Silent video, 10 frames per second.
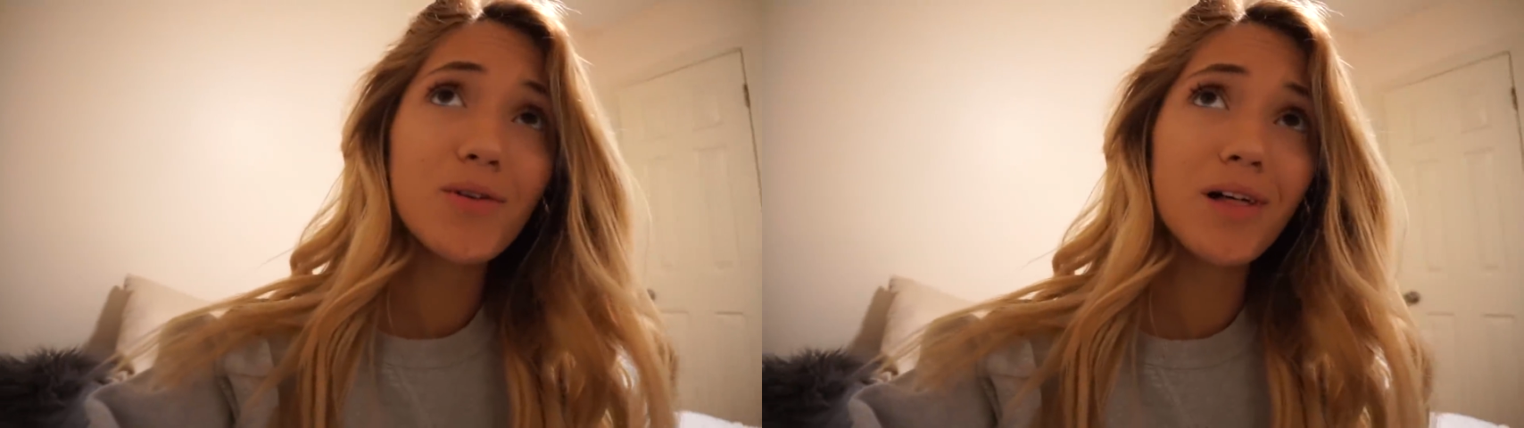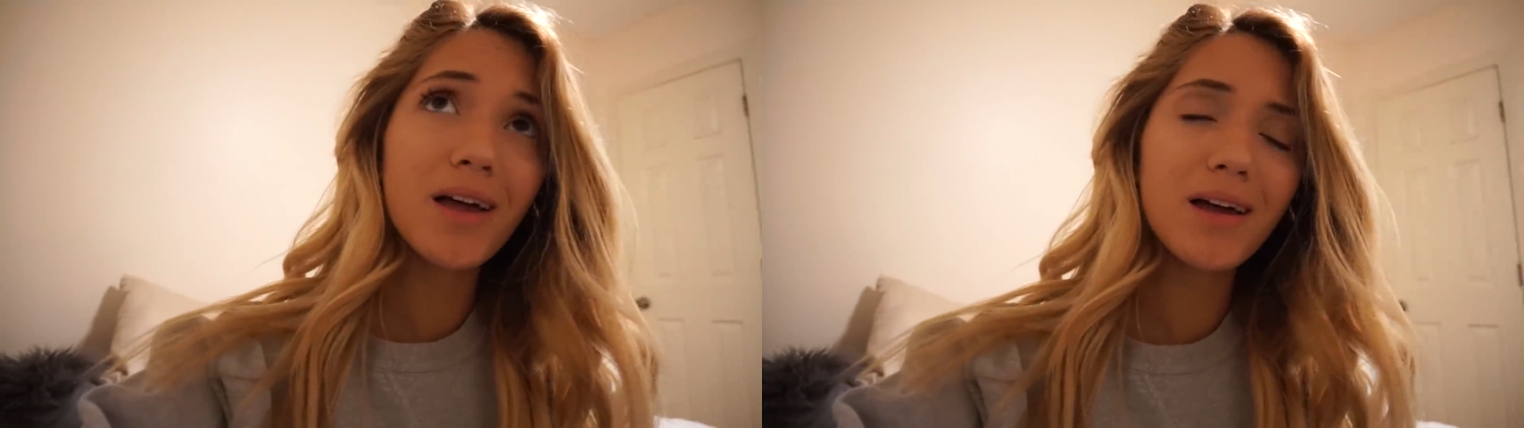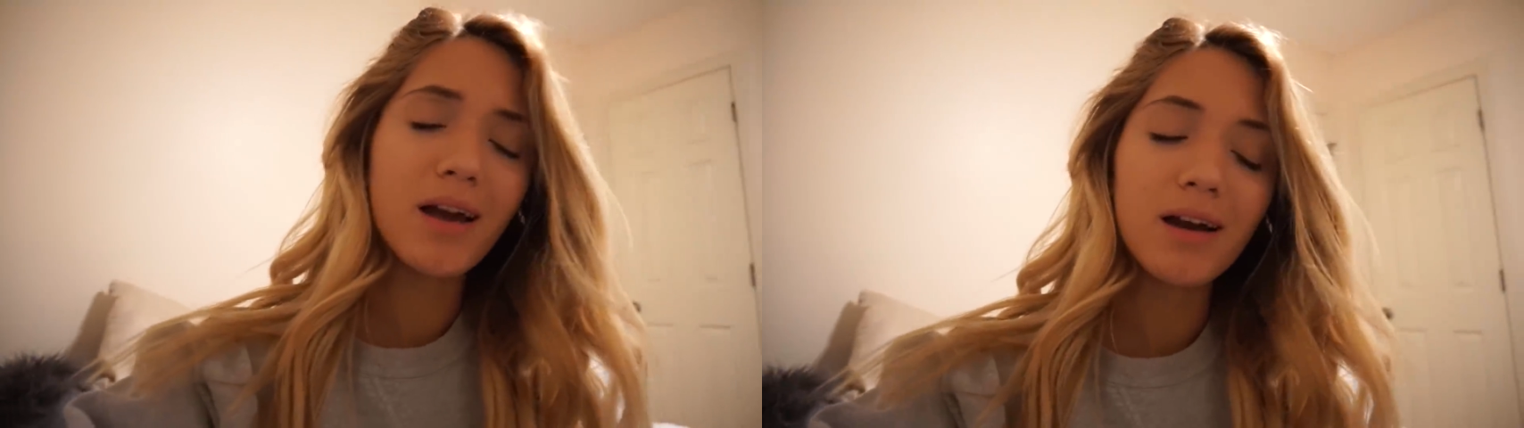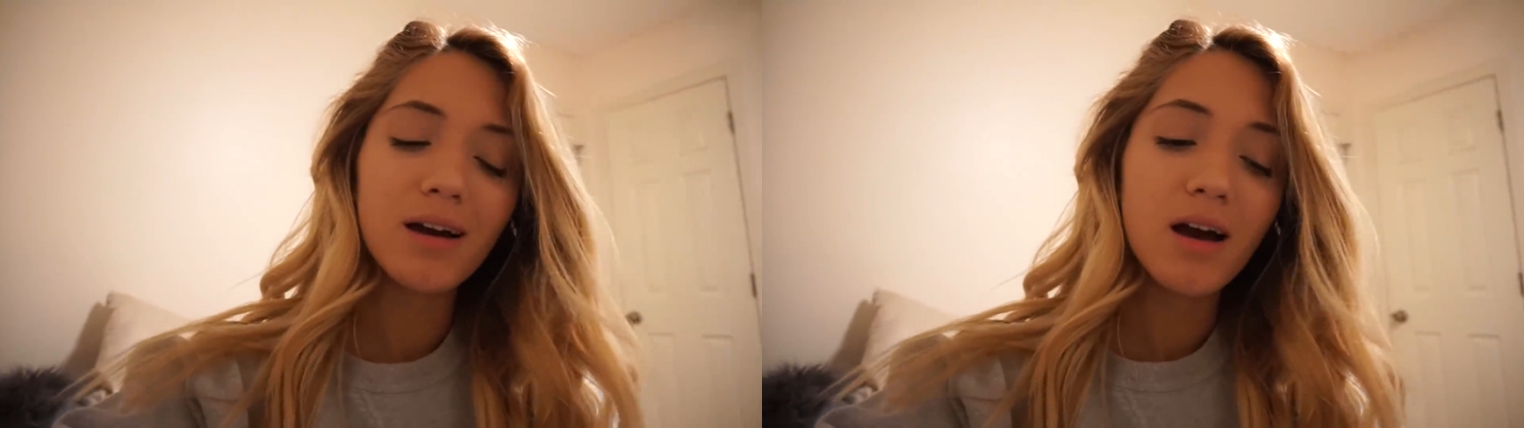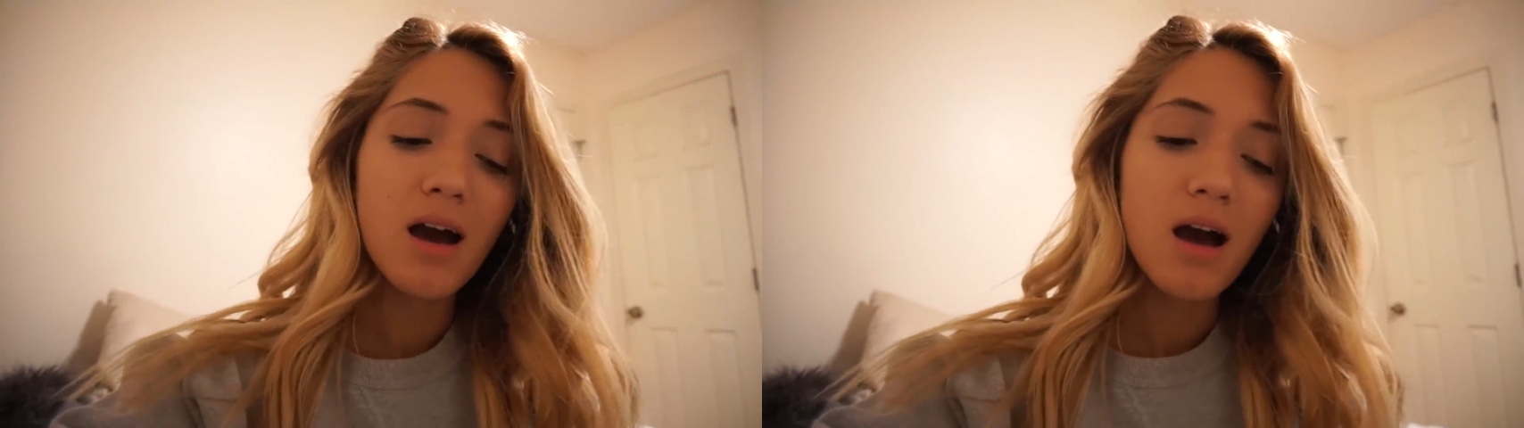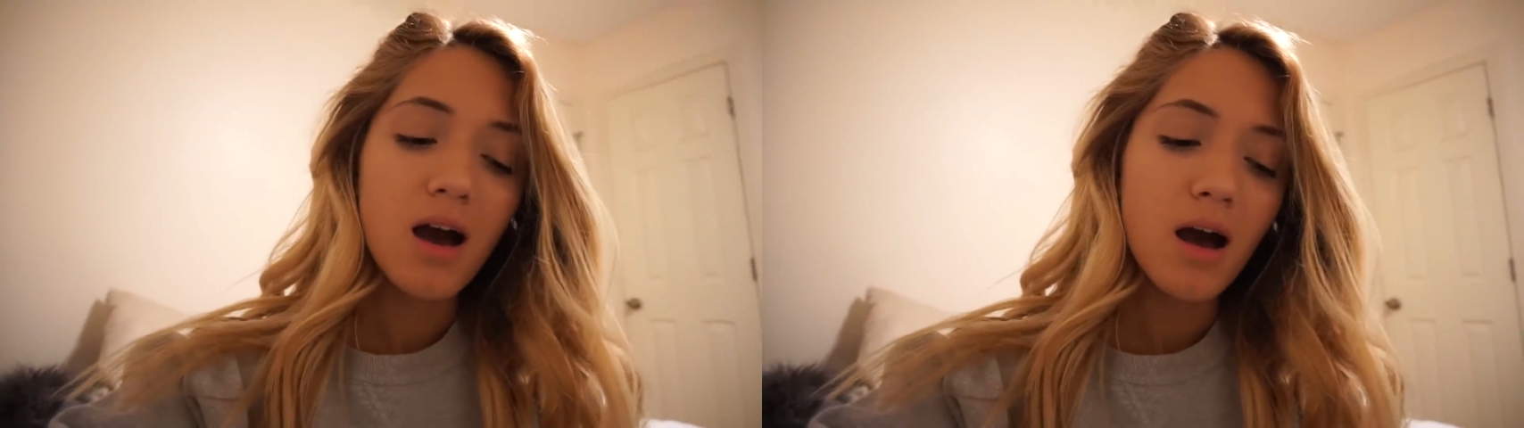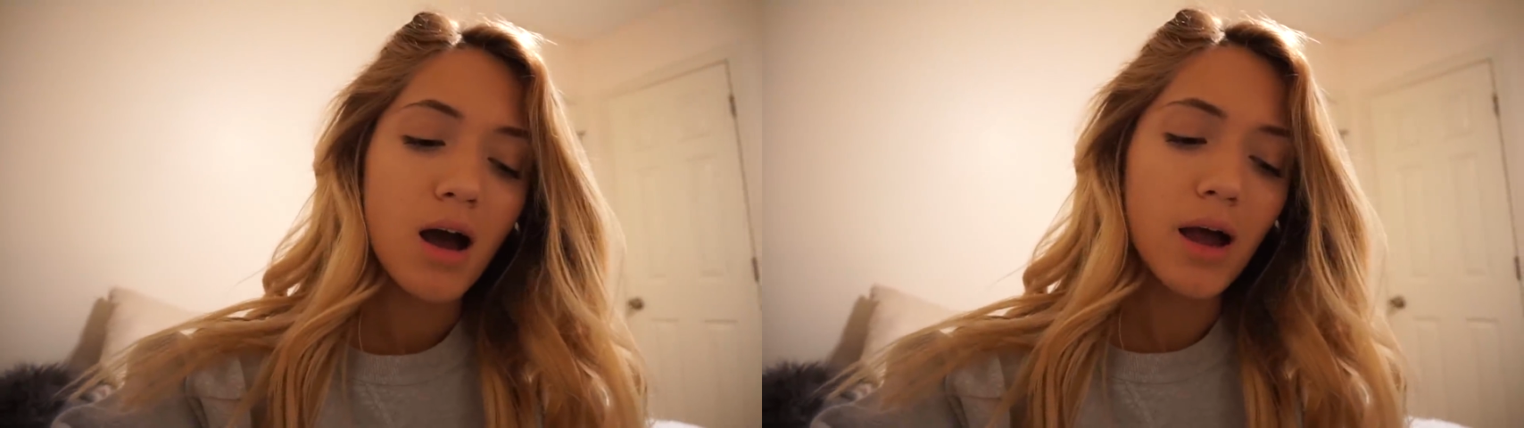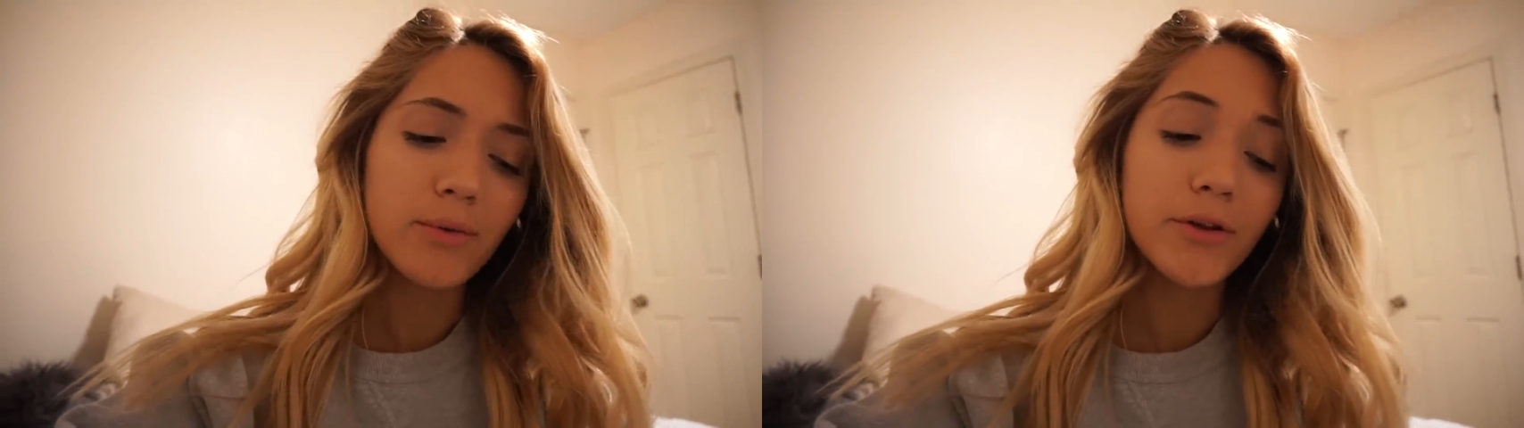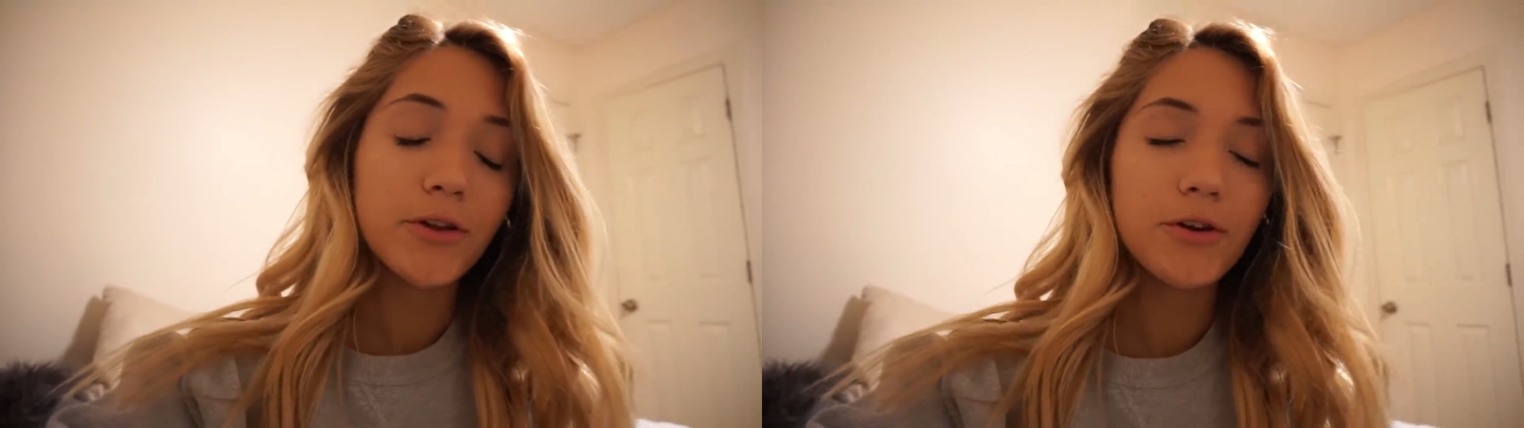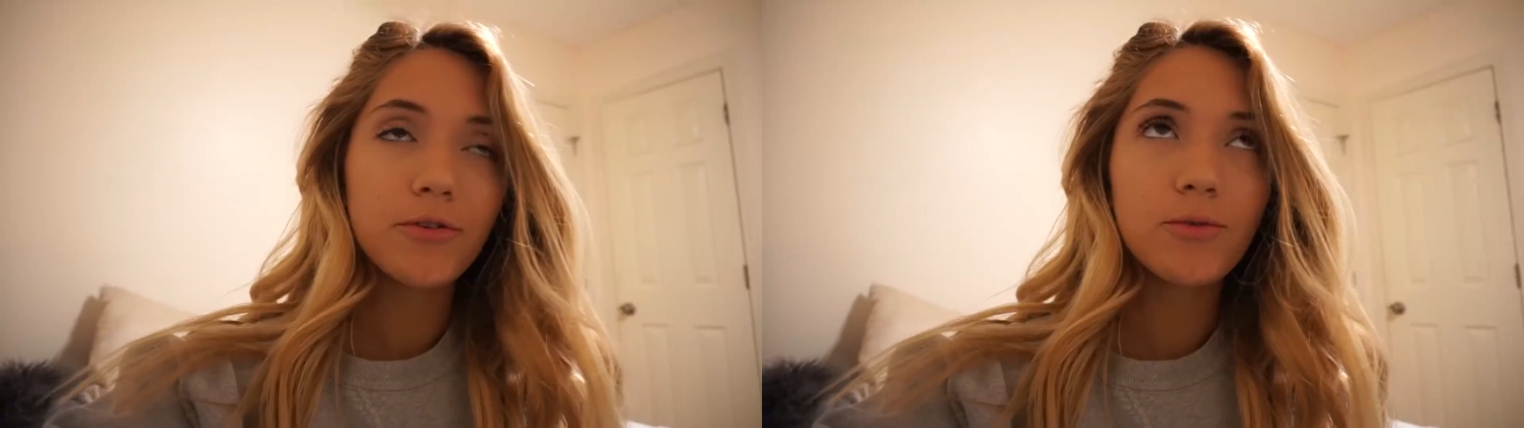Like, I really
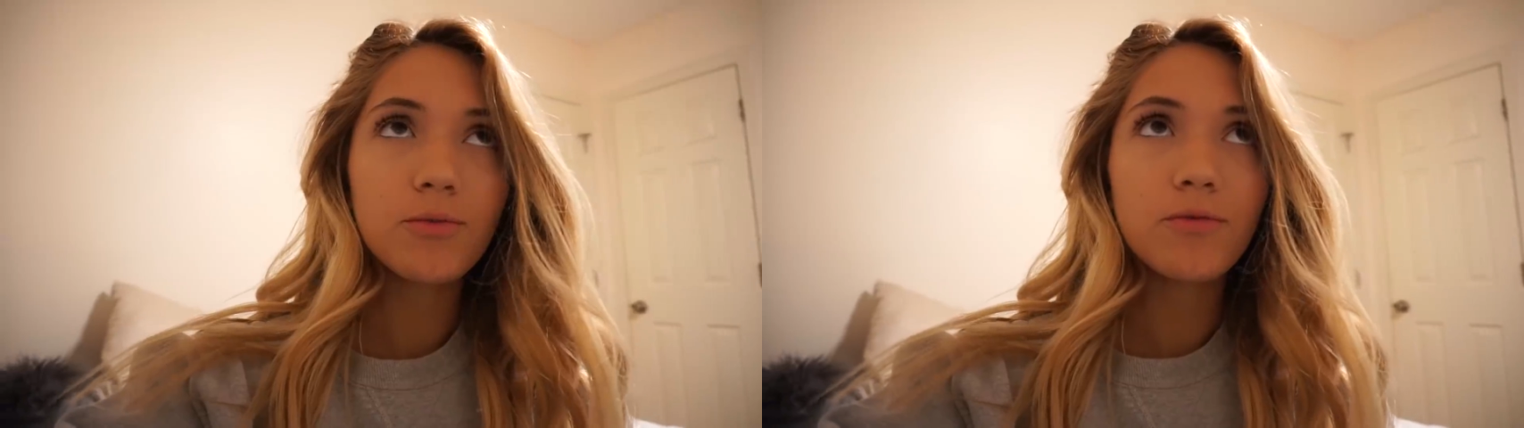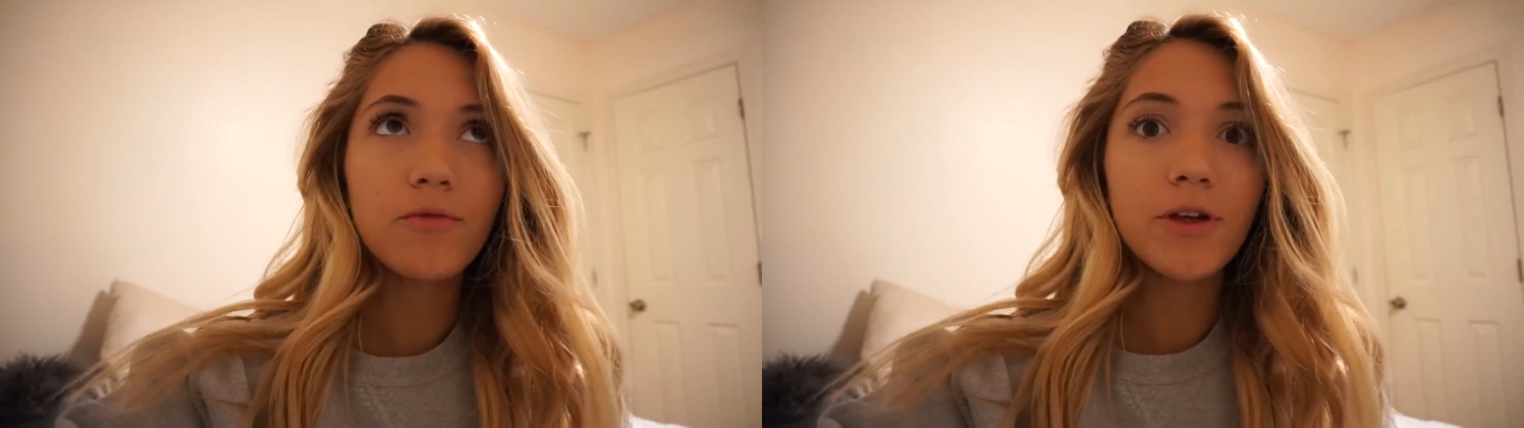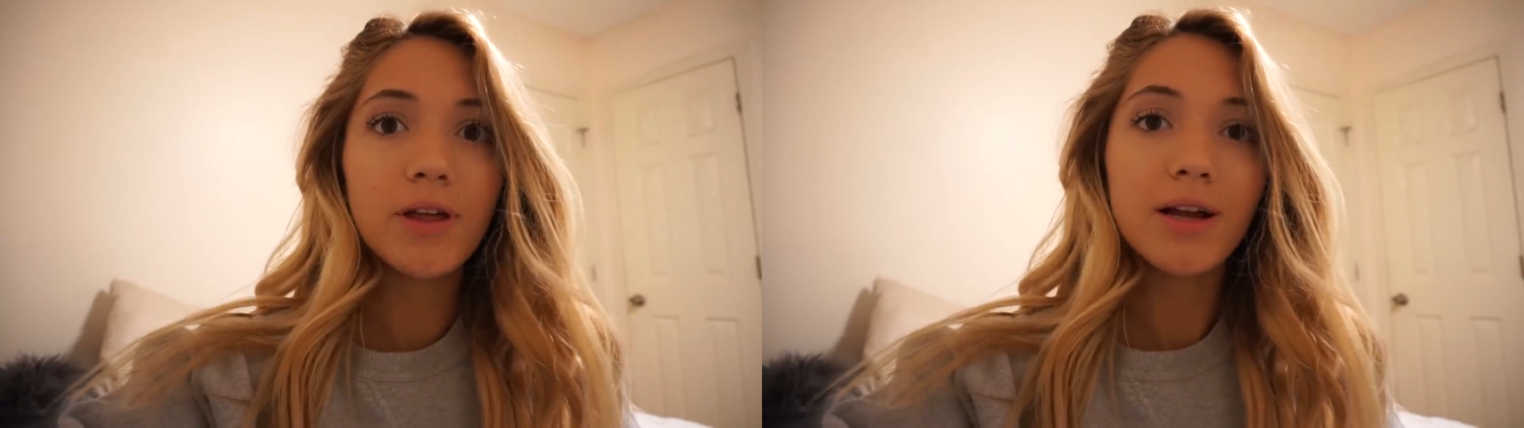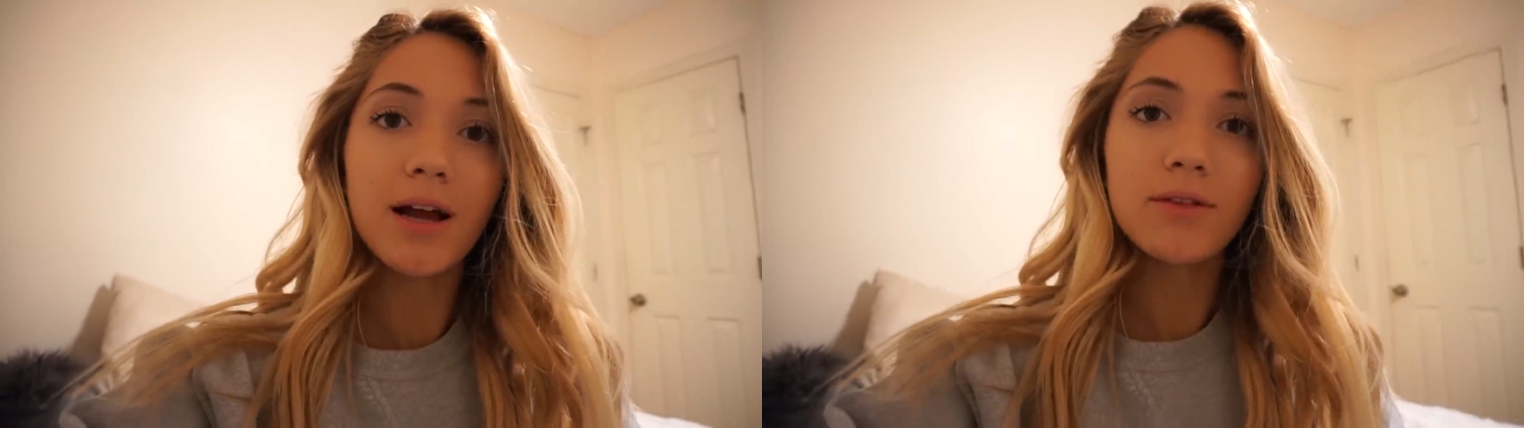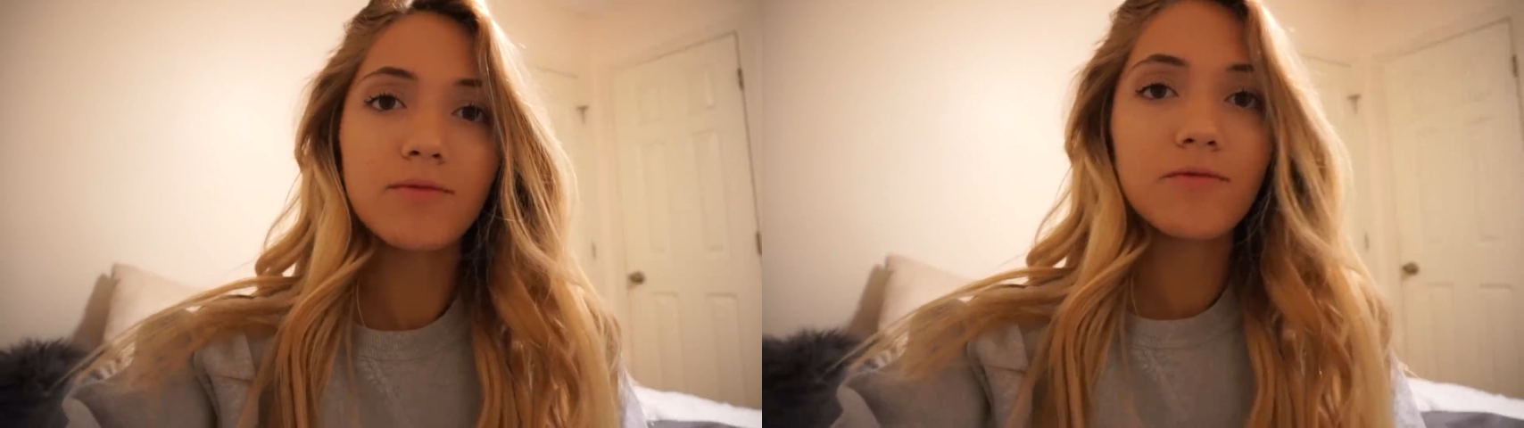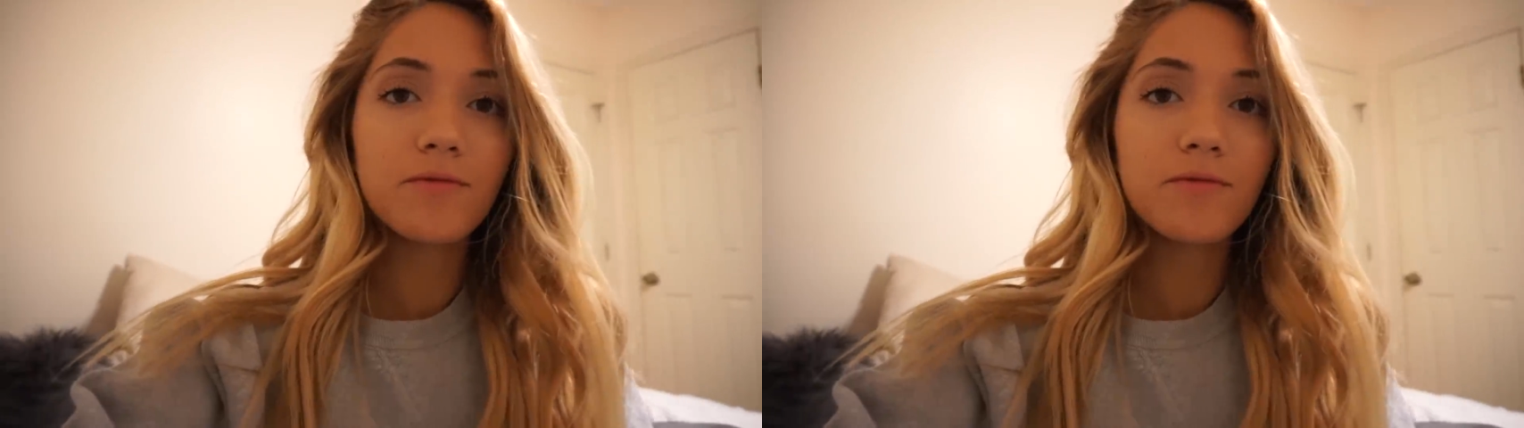don't feel like I